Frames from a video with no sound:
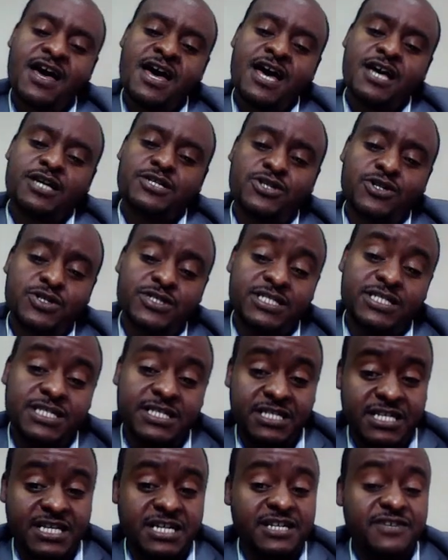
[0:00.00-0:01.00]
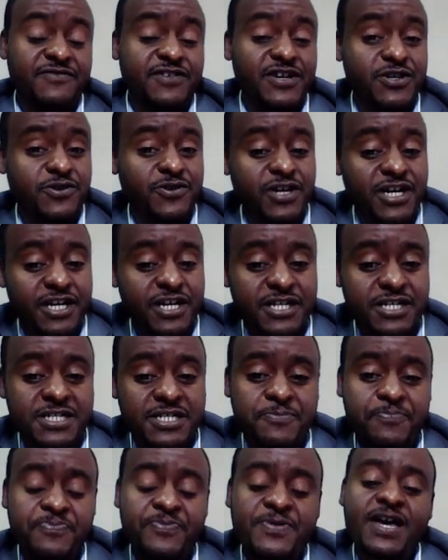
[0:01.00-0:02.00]
So this is the second video record,
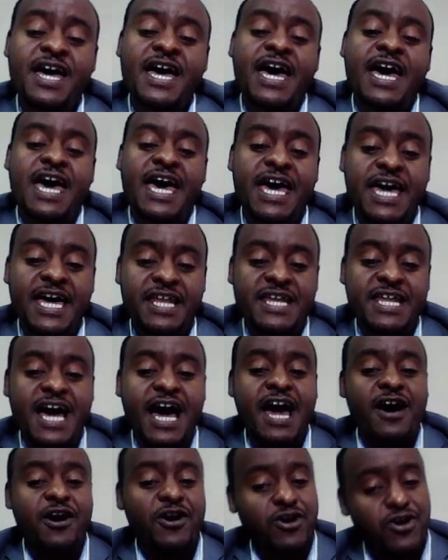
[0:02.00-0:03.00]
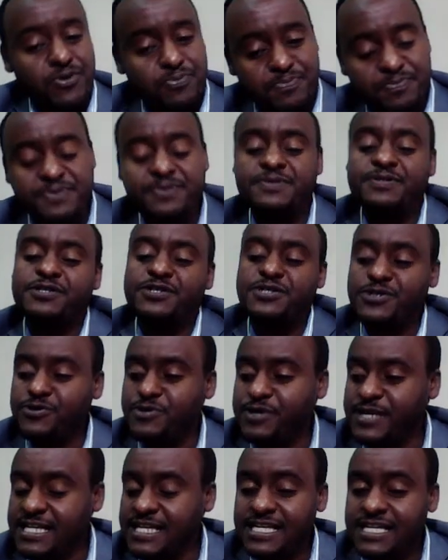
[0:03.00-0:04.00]
and I hope you
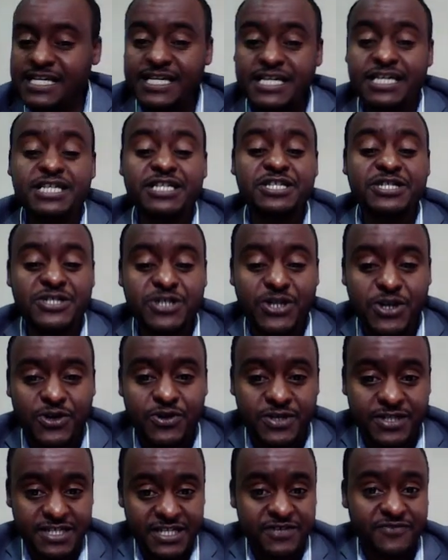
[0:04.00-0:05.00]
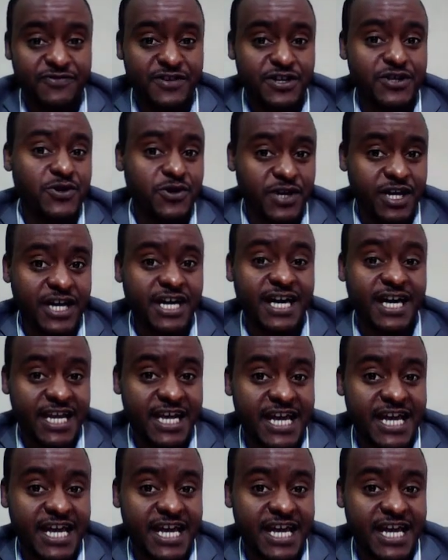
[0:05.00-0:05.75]
will enjoy this video record,